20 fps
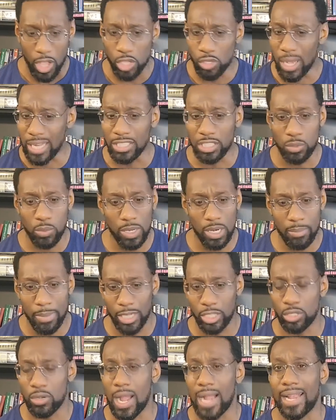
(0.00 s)
So I just want to
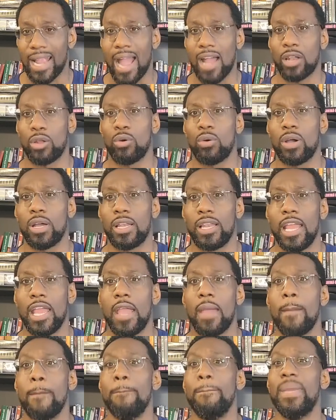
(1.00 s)
make sure I got on,
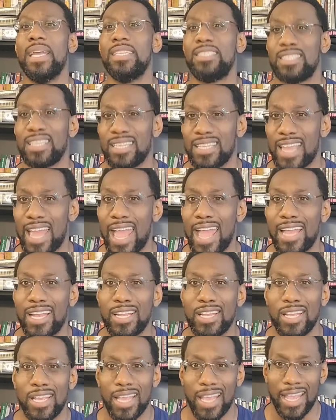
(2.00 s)
mention that,
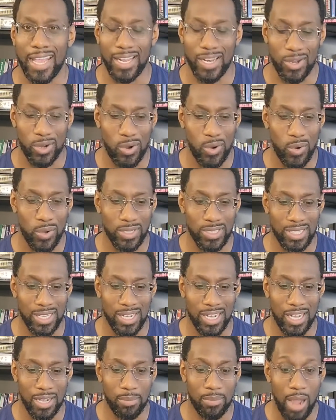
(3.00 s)
and of course,
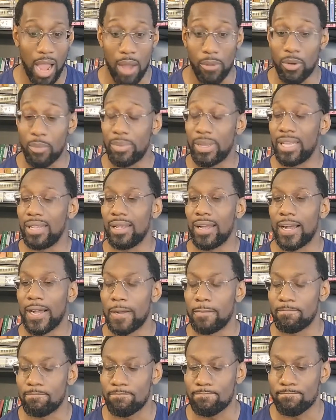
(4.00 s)
I will be
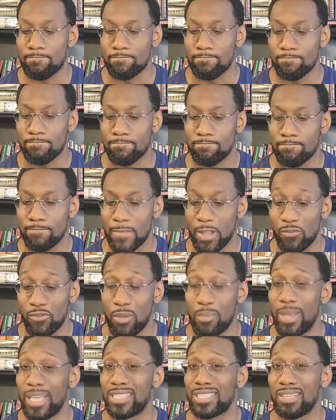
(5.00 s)

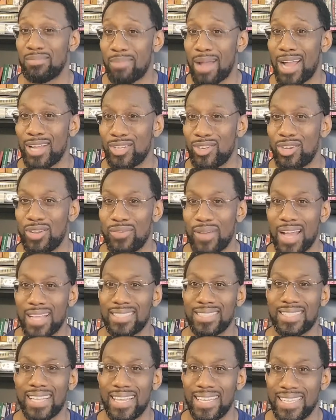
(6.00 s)
remiss that my duty by
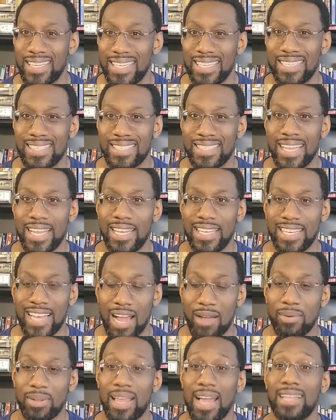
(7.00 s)
today didn't state that
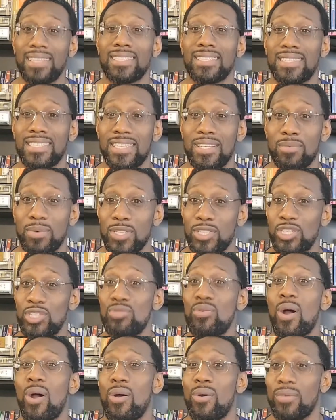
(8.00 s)
I would like to see what
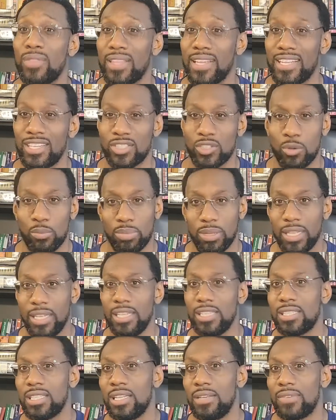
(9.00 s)
you all would think. So
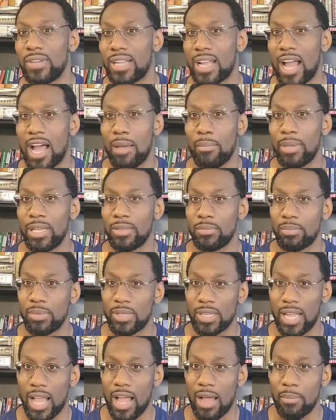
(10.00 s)
please leave a
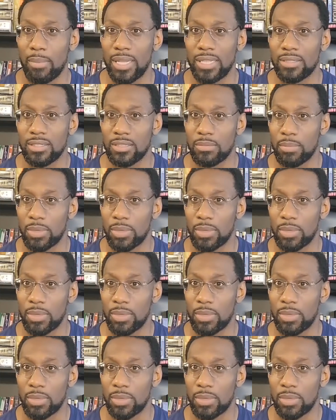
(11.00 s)
comments